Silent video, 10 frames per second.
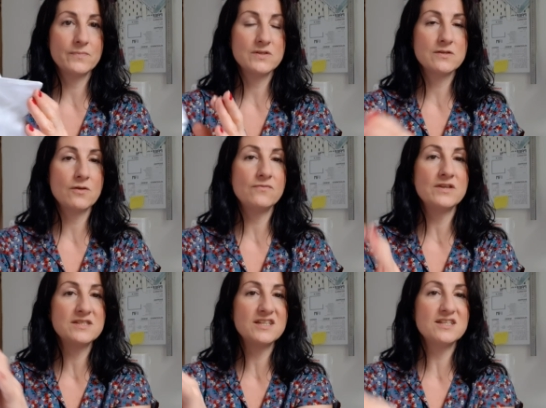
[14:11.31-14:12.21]
So
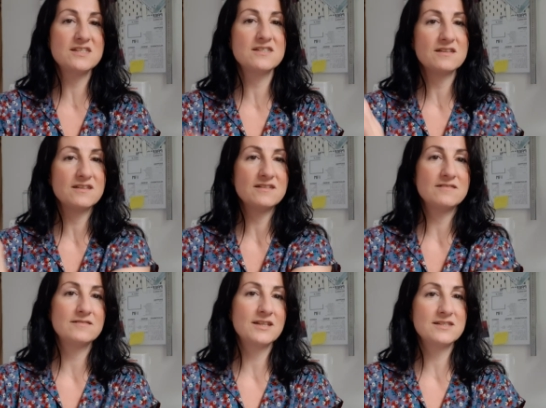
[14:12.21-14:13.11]
this is
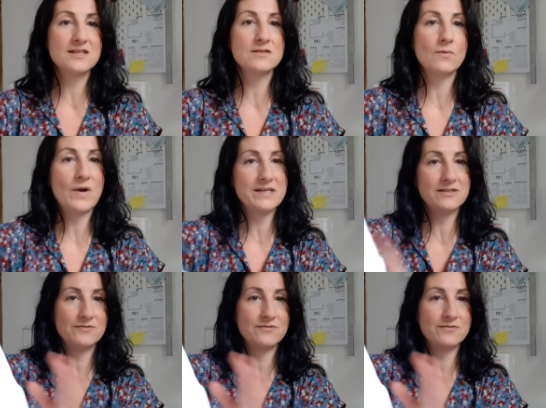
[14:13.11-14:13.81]
a waste